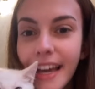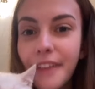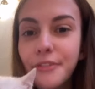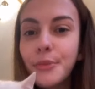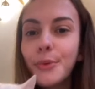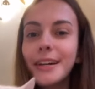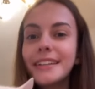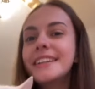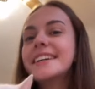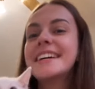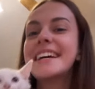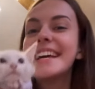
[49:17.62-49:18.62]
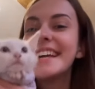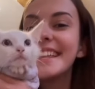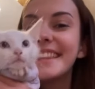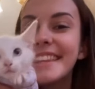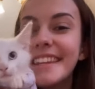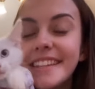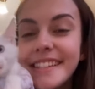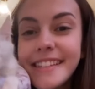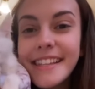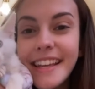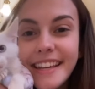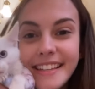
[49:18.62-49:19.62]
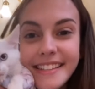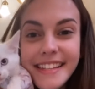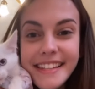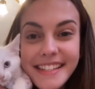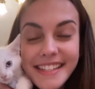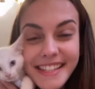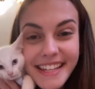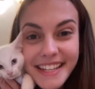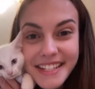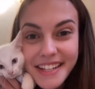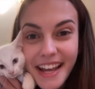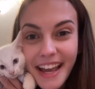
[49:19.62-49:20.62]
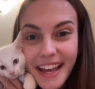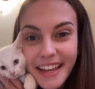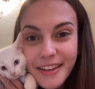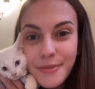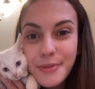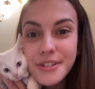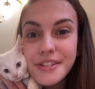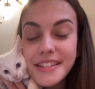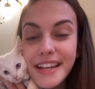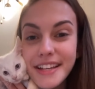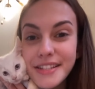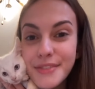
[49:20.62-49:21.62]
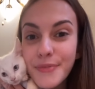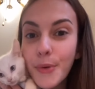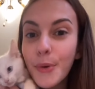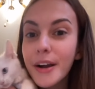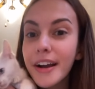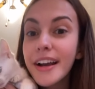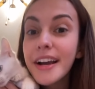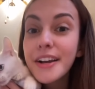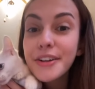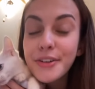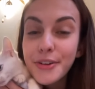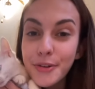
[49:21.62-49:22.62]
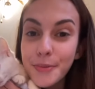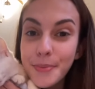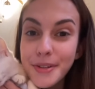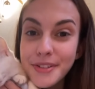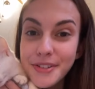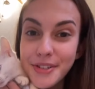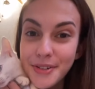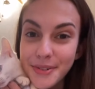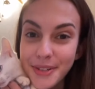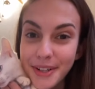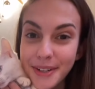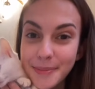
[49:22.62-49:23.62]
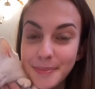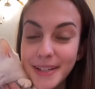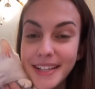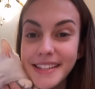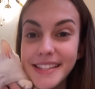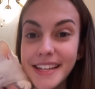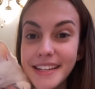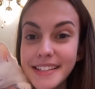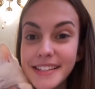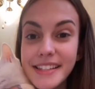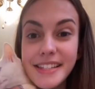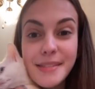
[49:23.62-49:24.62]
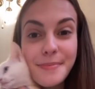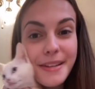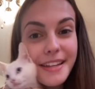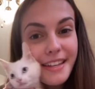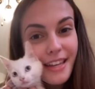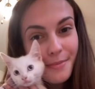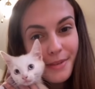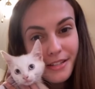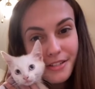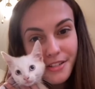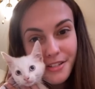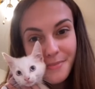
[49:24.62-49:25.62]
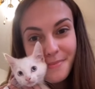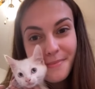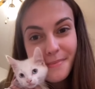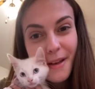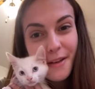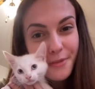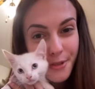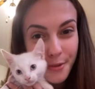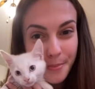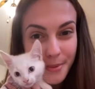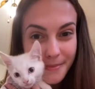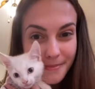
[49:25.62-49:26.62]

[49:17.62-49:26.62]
Everyone, this is CJ, which stands for Coop Jr., because he is the spitting image of Coop.